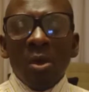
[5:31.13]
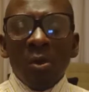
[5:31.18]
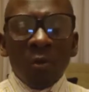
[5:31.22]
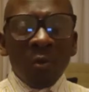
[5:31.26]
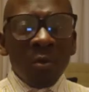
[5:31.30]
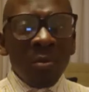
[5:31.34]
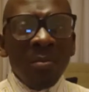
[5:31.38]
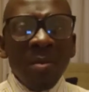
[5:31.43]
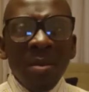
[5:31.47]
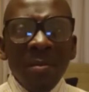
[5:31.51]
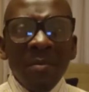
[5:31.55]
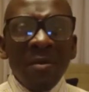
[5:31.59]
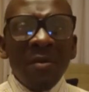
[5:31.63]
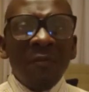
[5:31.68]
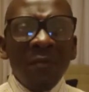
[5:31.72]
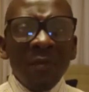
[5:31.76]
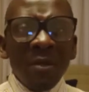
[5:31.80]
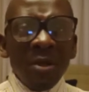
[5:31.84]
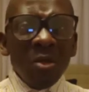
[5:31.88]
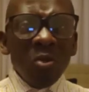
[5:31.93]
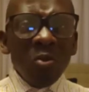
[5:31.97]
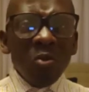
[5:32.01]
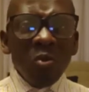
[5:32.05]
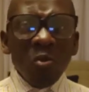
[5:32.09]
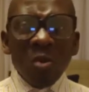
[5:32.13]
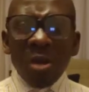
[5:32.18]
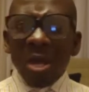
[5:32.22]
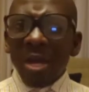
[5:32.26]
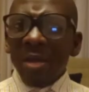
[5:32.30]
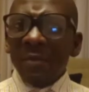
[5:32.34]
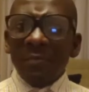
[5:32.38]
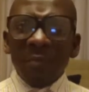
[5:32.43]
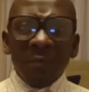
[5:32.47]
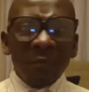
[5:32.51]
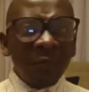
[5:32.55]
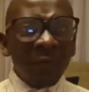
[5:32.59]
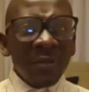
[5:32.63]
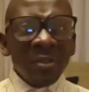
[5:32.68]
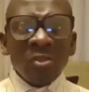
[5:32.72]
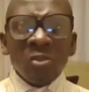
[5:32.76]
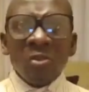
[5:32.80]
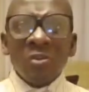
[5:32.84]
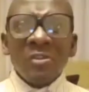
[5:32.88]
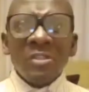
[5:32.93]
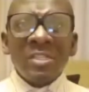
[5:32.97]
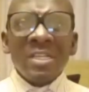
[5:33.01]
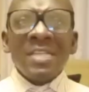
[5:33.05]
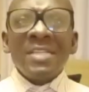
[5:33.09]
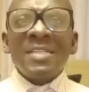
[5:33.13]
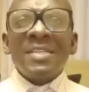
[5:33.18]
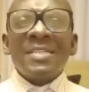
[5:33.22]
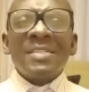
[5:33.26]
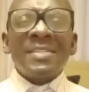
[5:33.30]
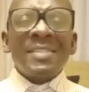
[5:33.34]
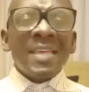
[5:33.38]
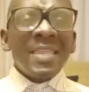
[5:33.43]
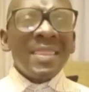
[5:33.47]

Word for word: Remember, when you look at professional changes,